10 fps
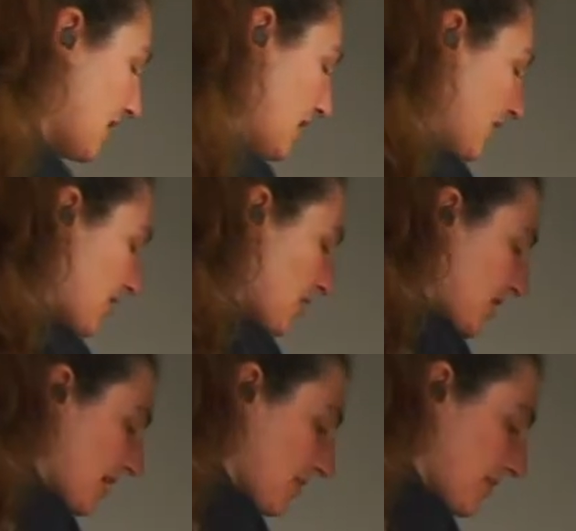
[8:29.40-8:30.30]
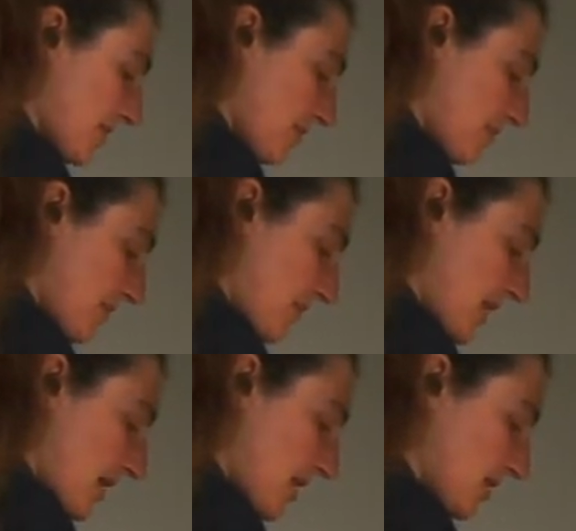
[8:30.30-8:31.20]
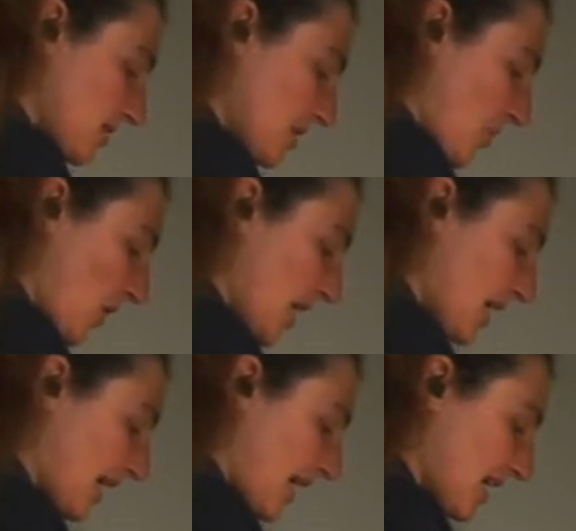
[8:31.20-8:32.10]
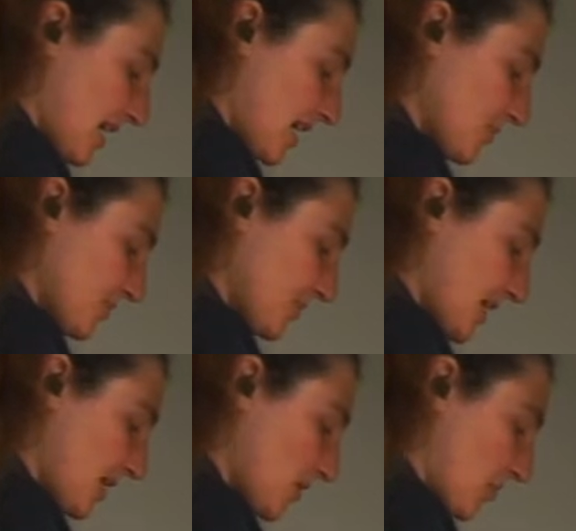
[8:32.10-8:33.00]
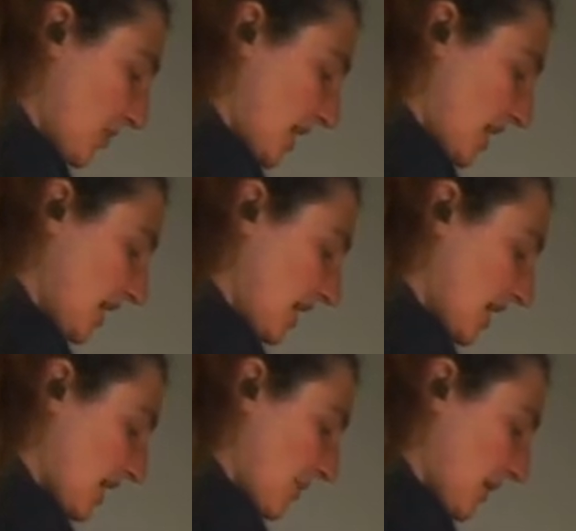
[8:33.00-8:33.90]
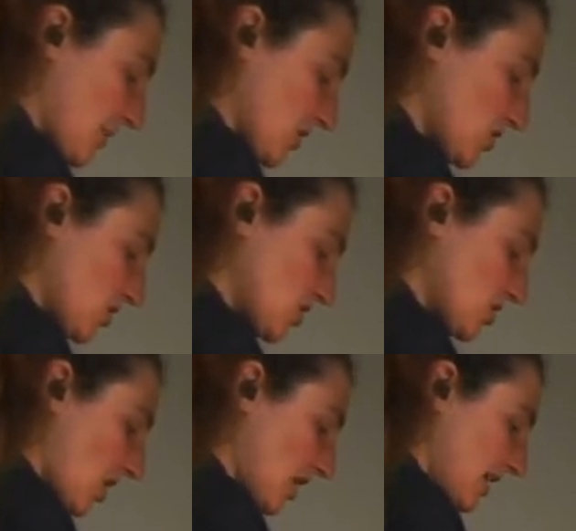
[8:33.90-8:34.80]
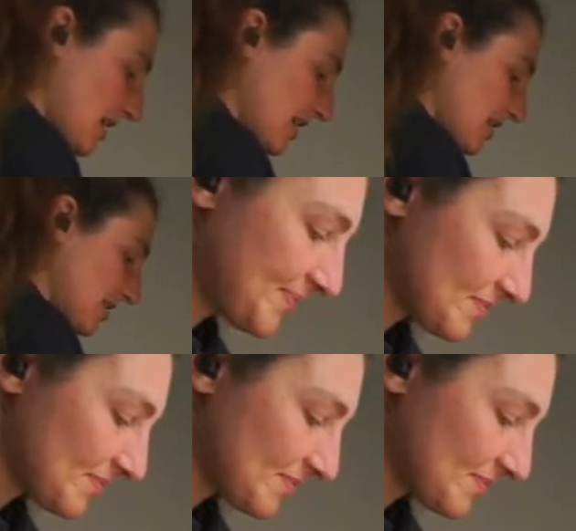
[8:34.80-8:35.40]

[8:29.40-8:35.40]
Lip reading: if I bring it to the boil again, it will be a bit more solid.